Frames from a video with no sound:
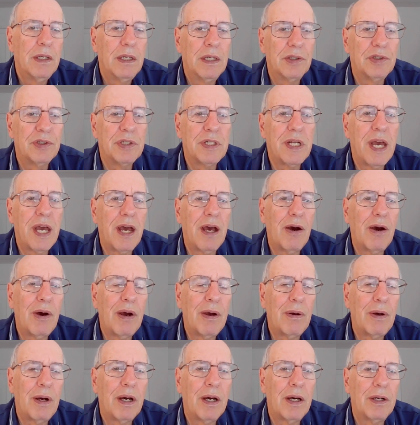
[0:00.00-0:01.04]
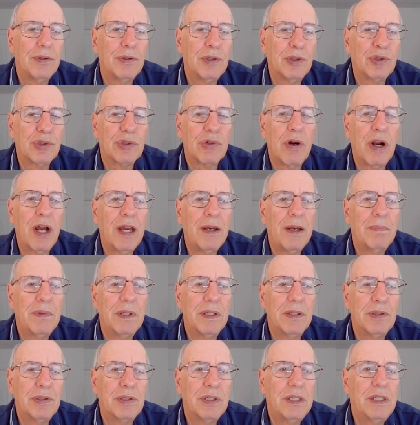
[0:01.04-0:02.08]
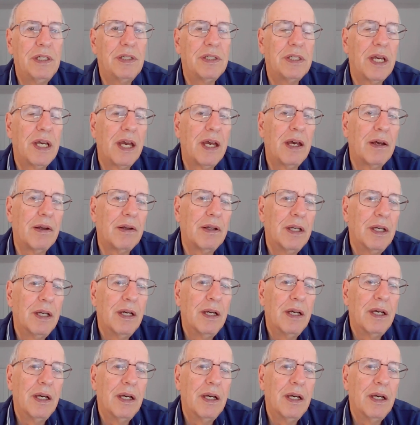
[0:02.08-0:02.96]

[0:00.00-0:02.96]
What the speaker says: It's now described in detail,